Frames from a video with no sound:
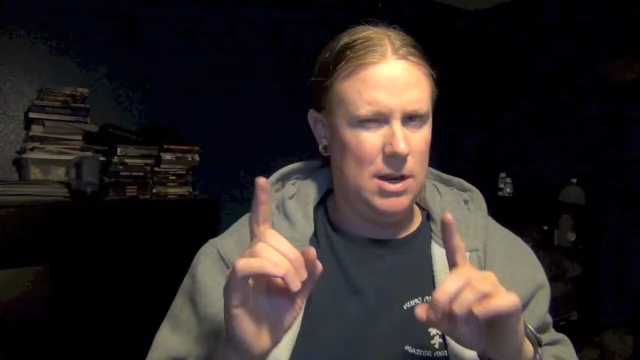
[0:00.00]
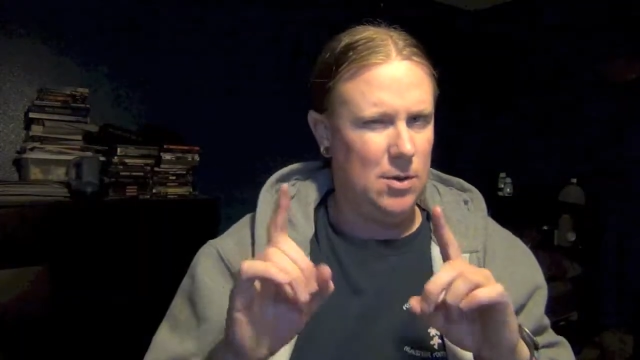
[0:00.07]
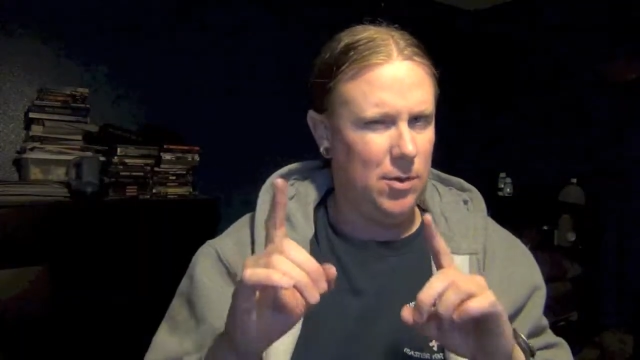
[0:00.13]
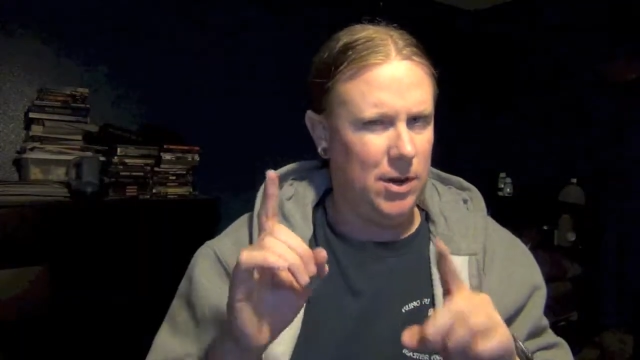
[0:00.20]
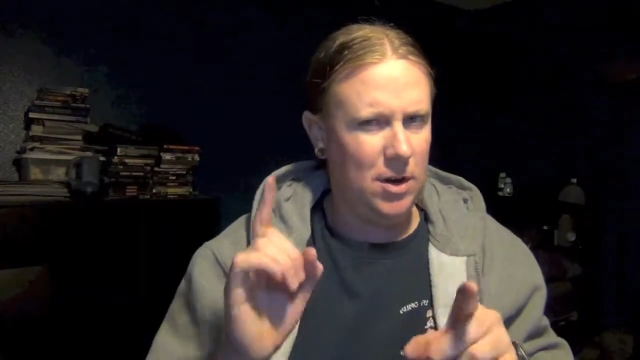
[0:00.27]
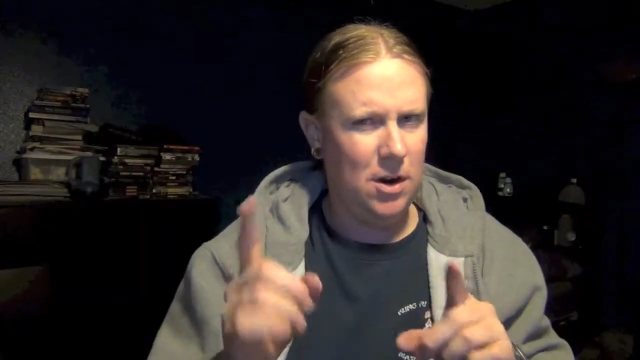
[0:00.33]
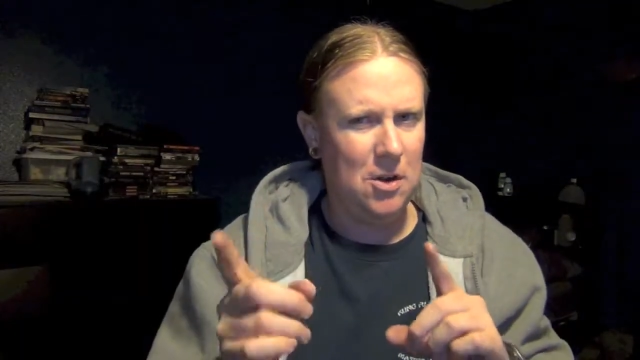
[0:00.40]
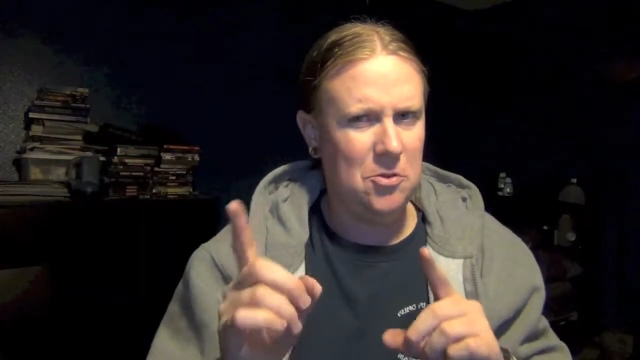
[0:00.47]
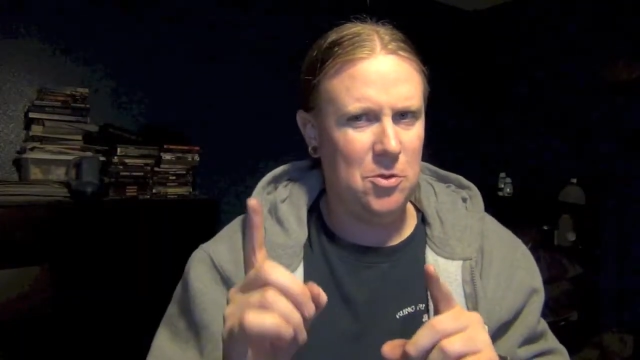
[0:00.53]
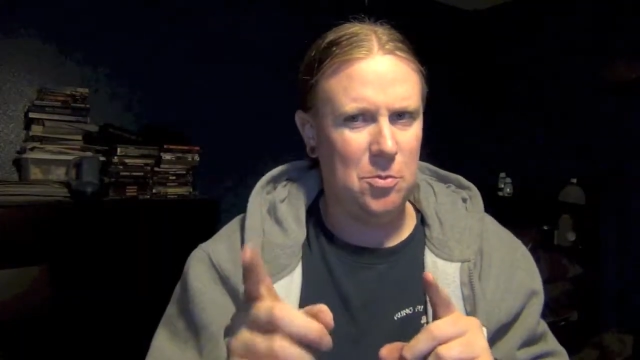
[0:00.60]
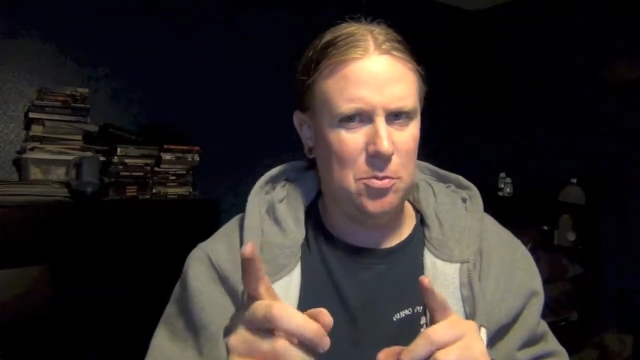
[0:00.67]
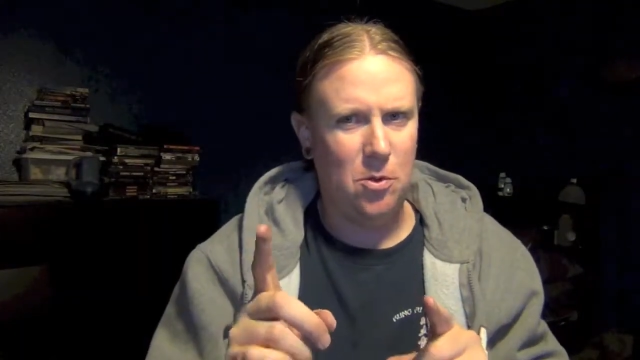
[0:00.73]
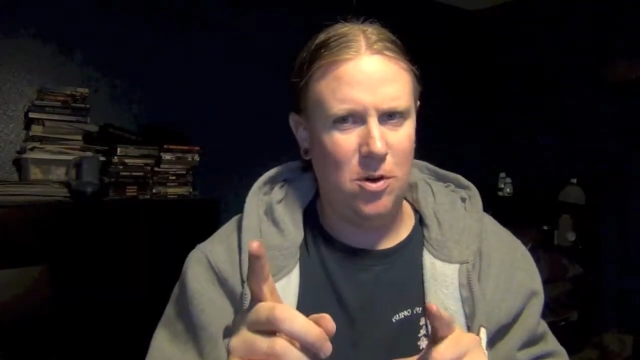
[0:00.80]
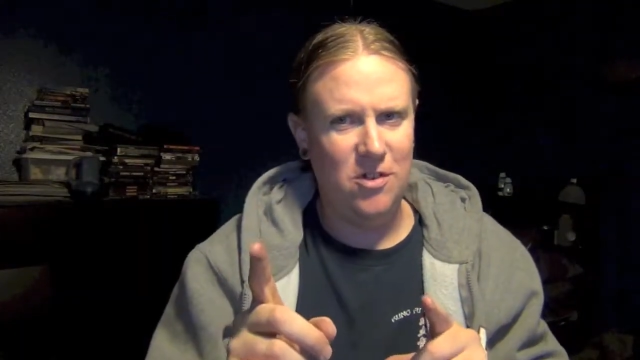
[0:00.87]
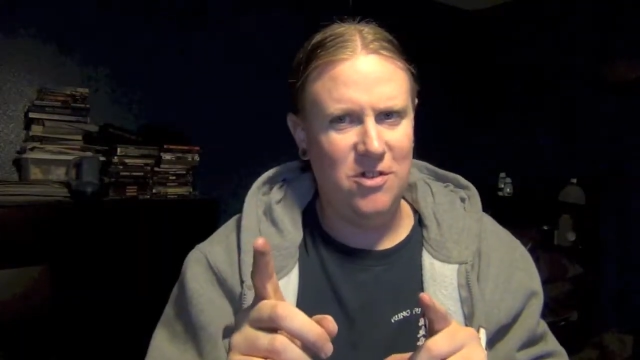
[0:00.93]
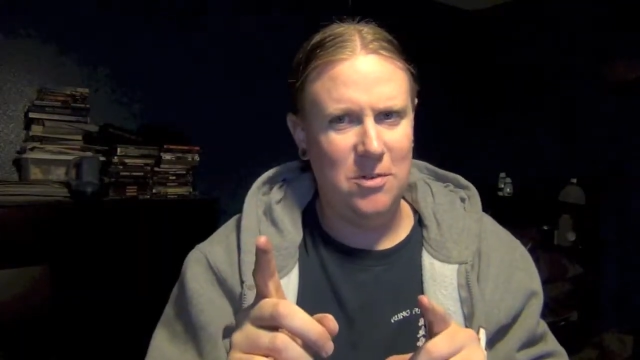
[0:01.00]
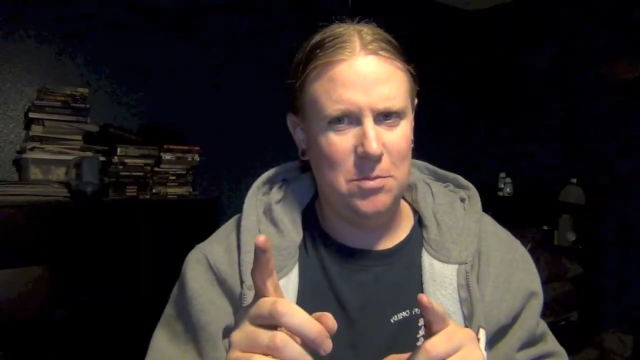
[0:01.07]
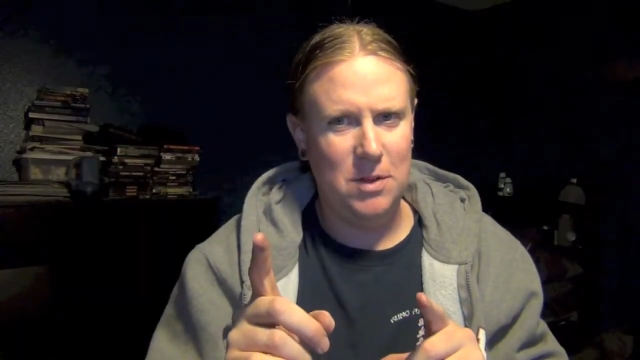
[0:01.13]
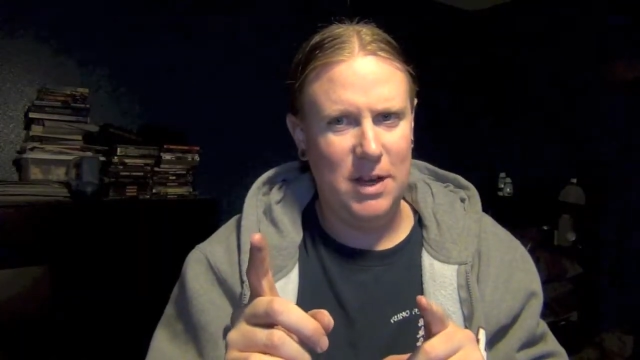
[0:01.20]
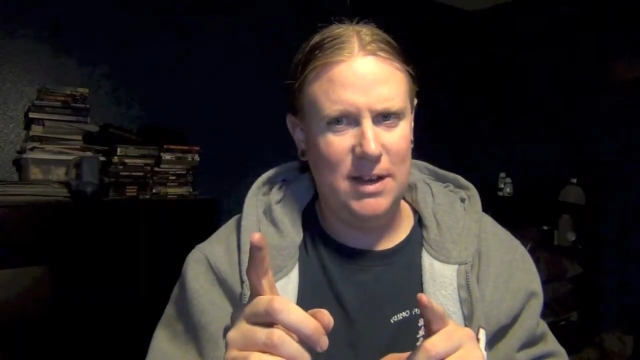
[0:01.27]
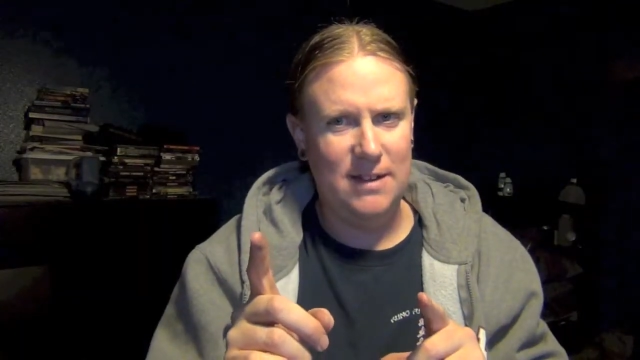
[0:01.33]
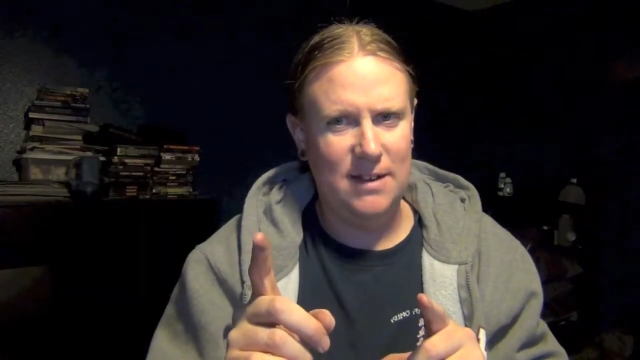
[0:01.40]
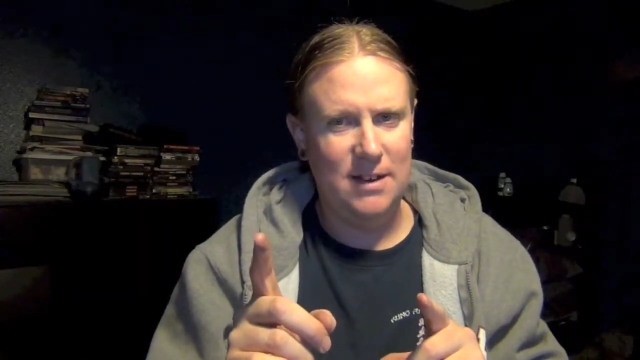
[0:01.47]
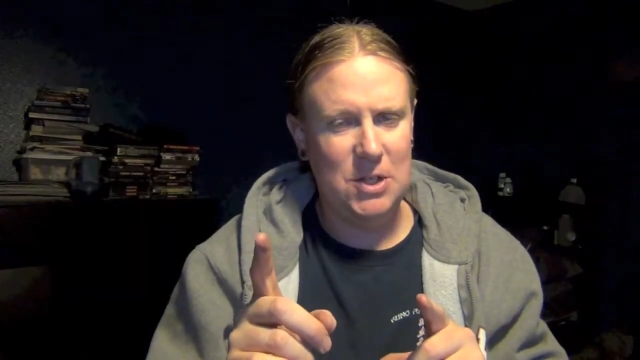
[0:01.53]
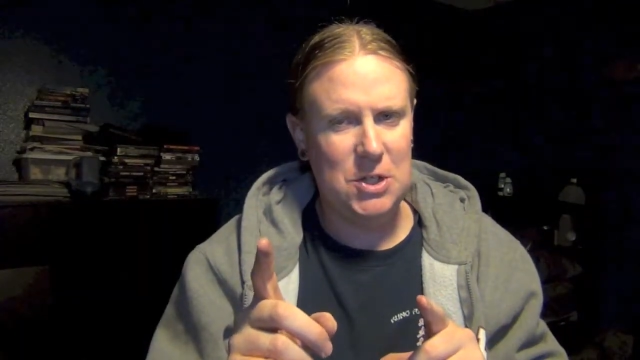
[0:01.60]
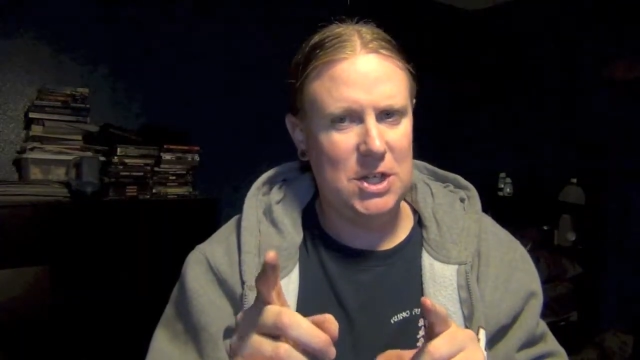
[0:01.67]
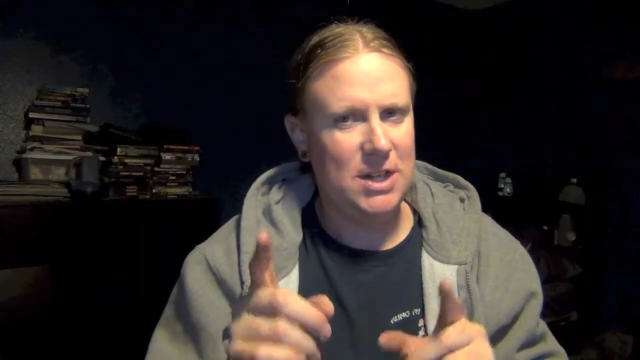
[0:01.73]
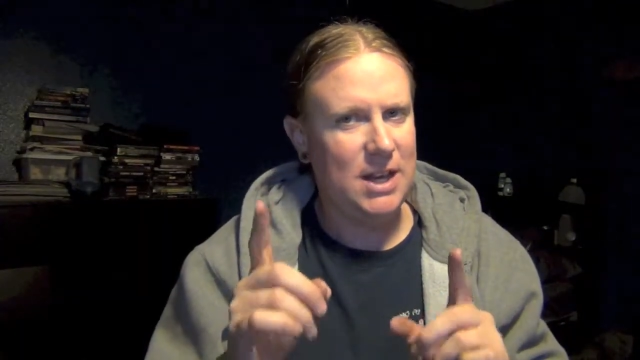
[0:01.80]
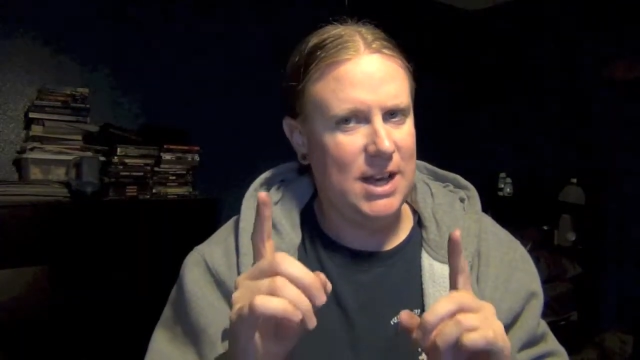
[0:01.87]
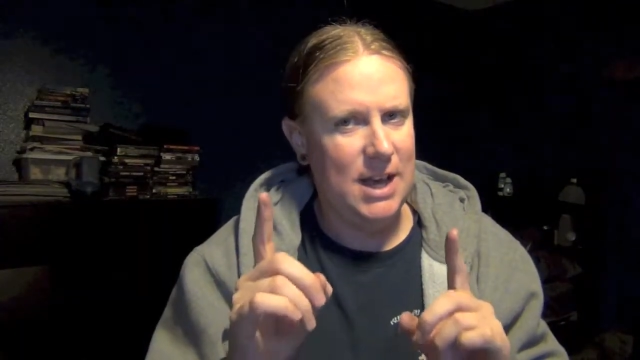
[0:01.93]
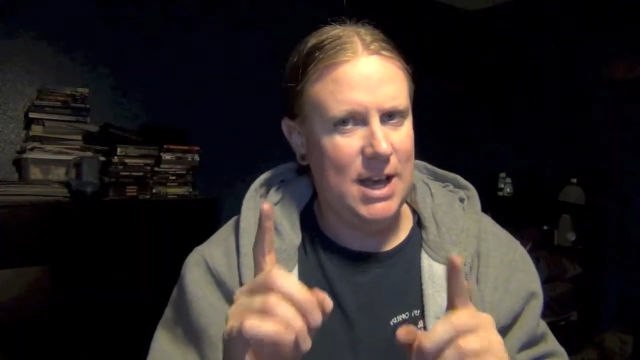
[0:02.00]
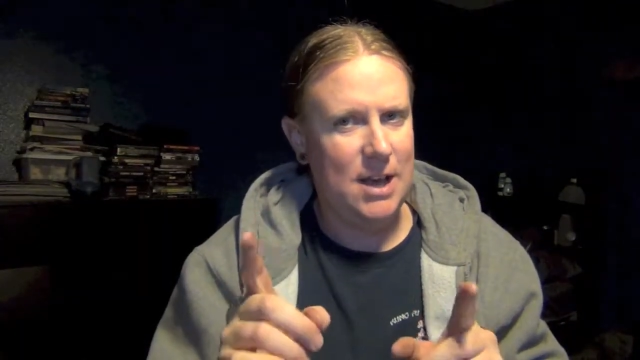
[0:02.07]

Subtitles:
Now, regardless of what Boris the Blade tells you,